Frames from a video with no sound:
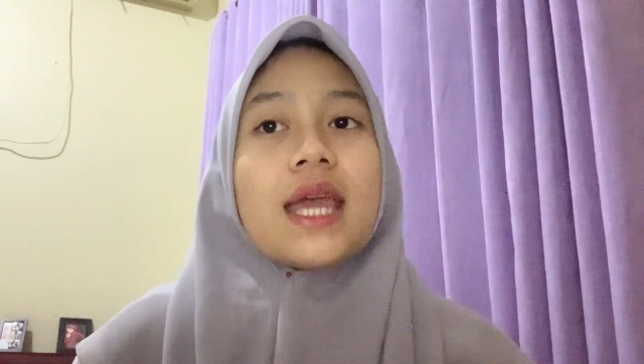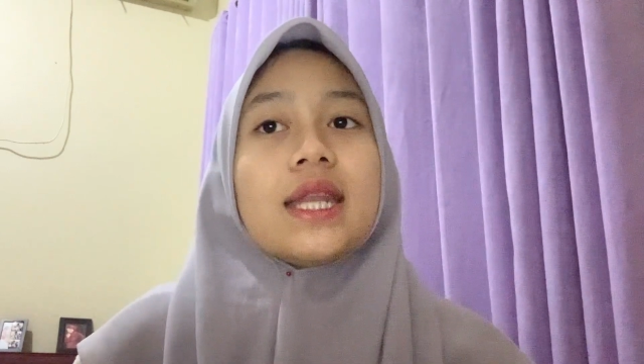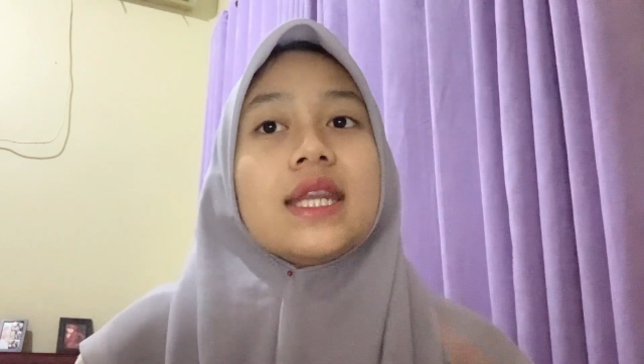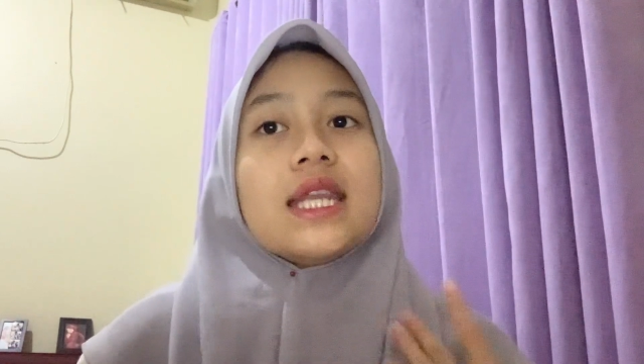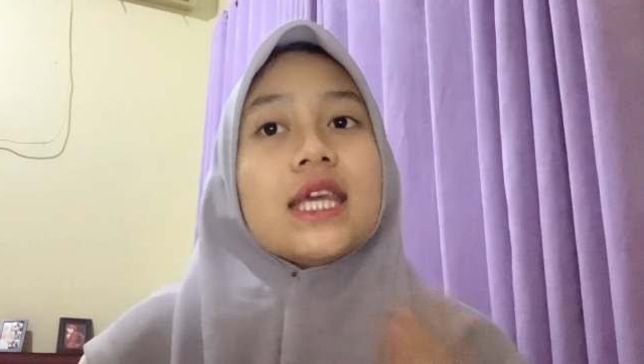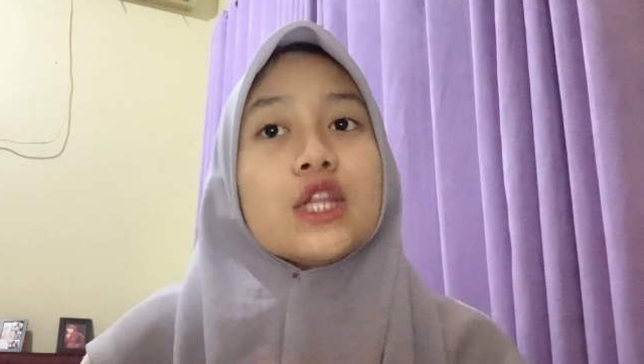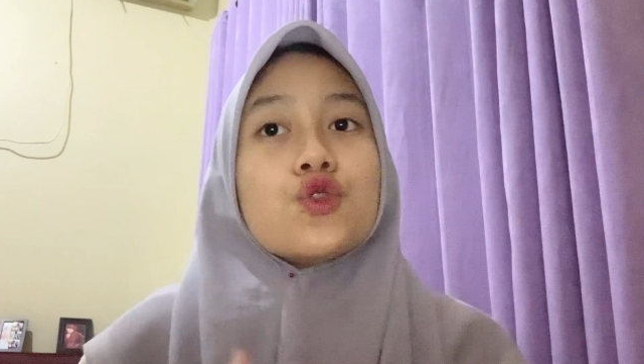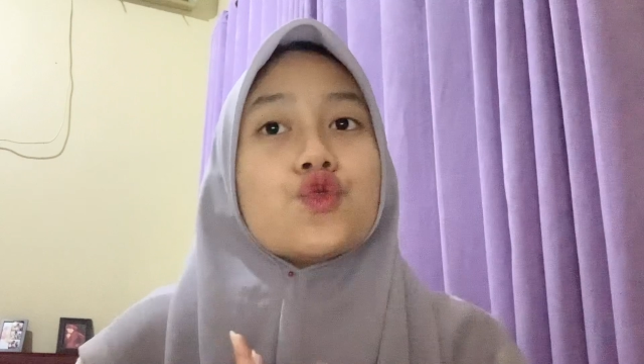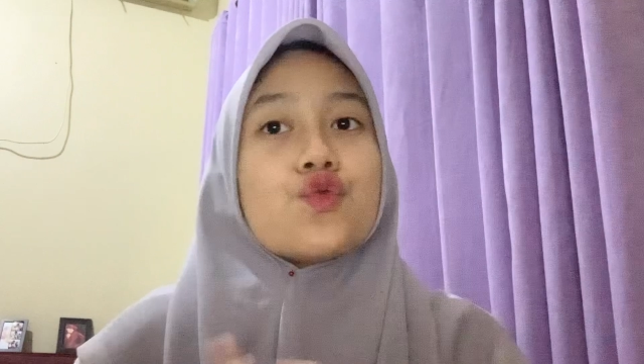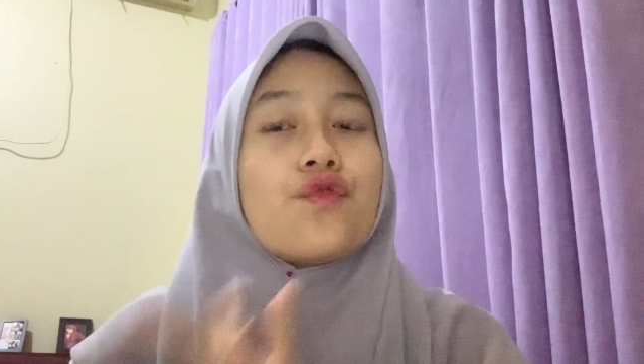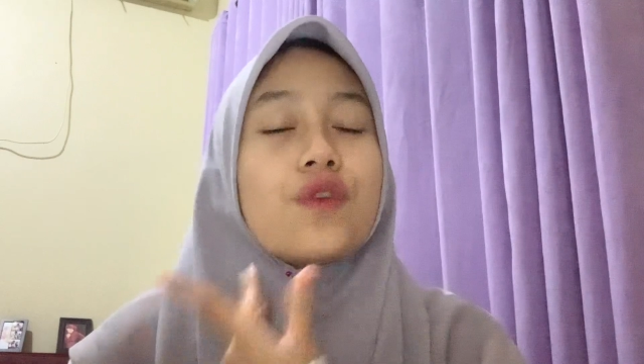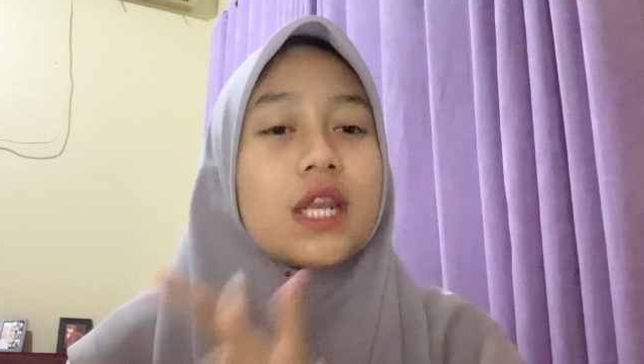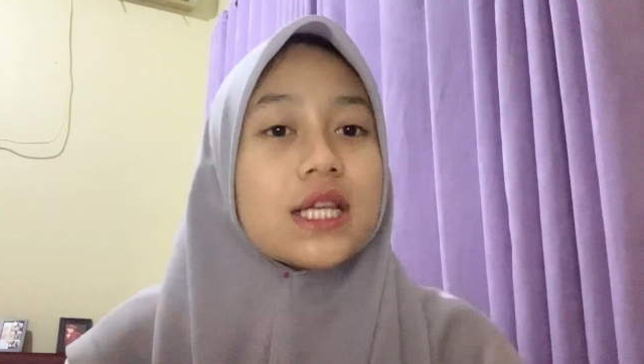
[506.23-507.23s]
need to
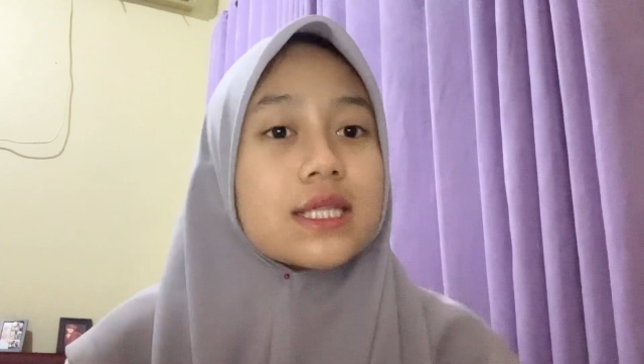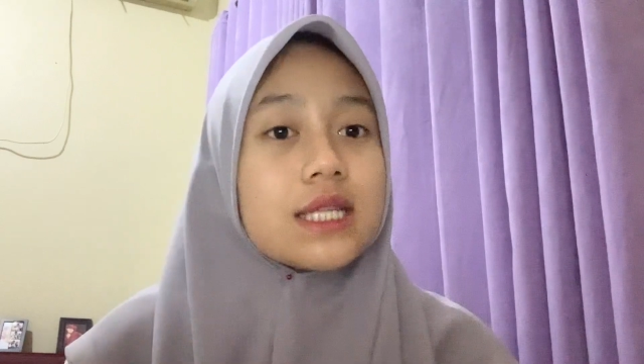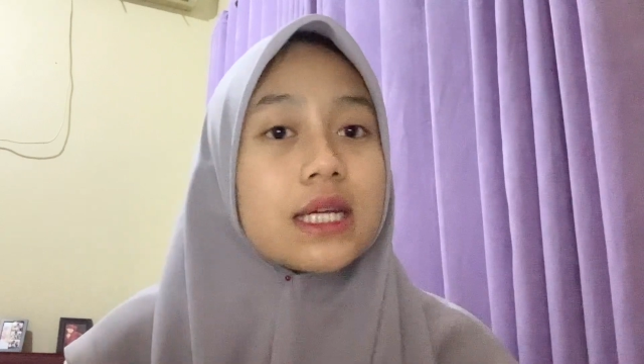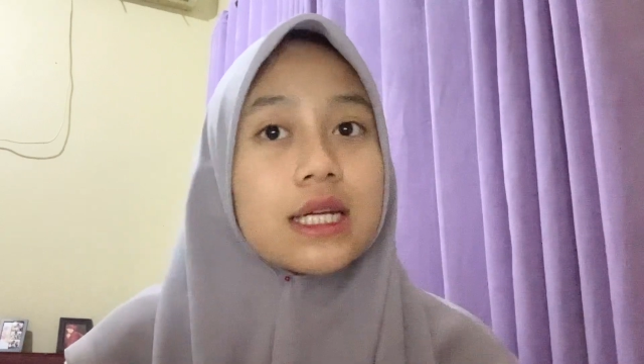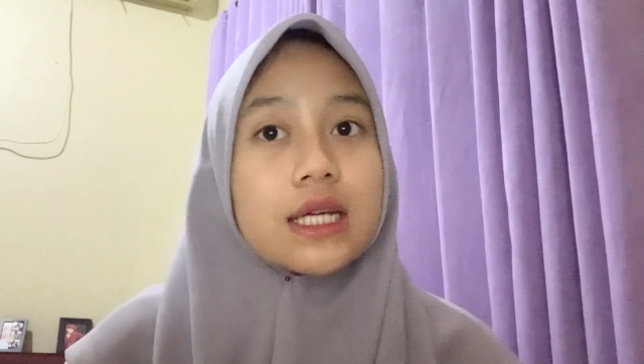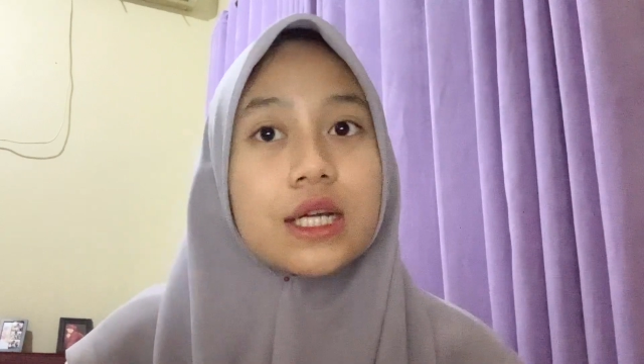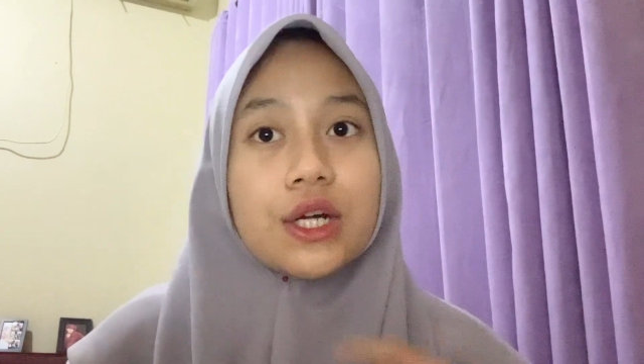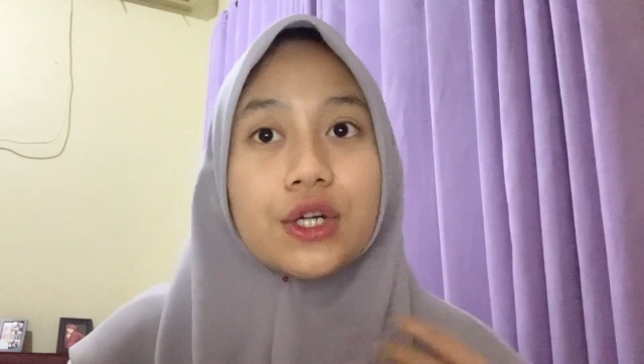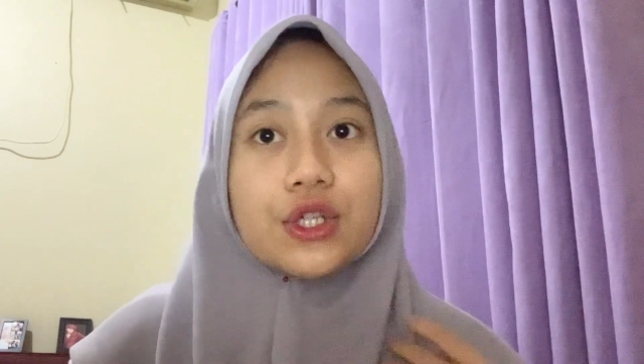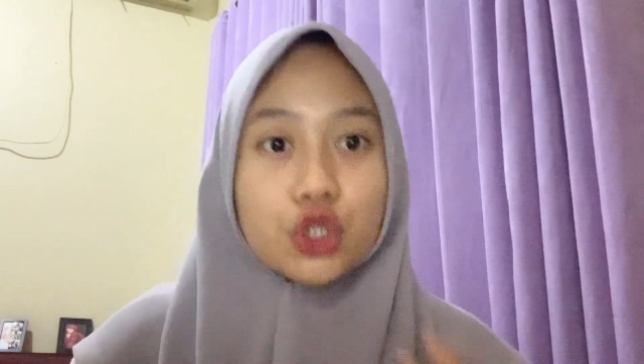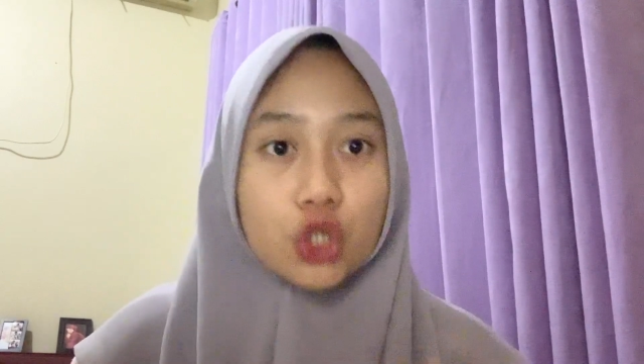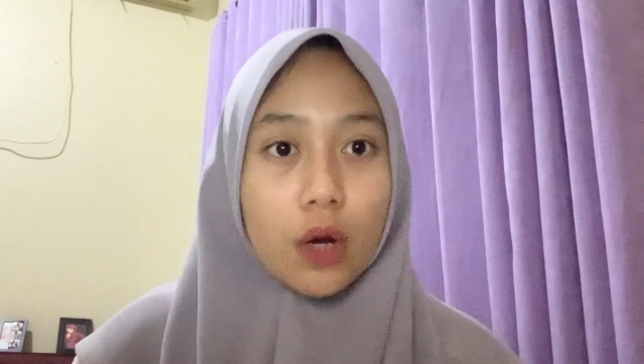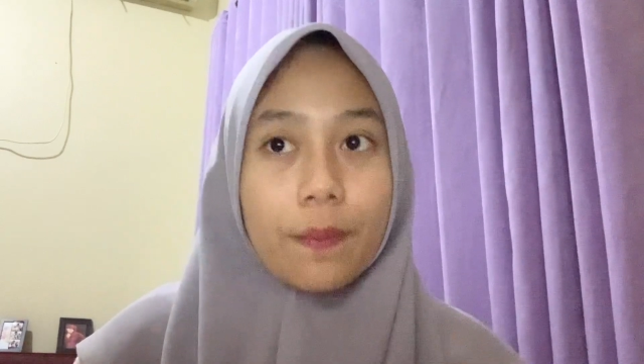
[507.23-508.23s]
finish their
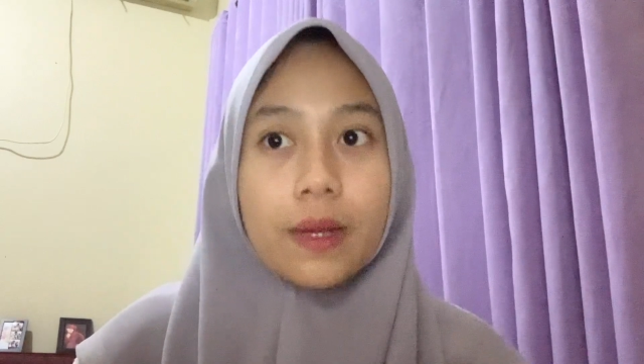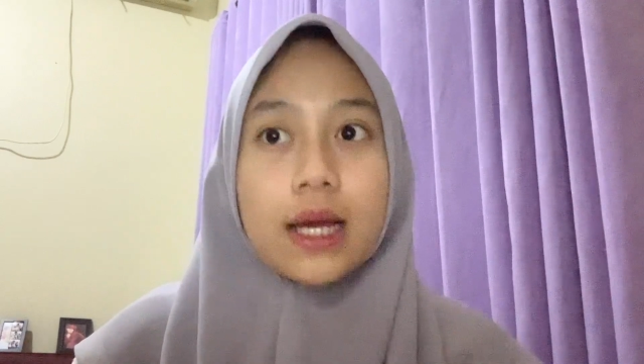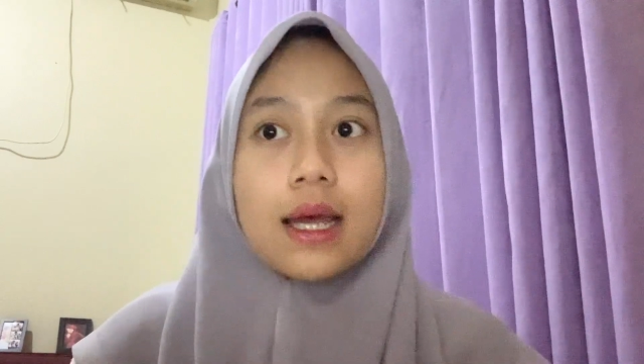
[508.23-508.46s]
job.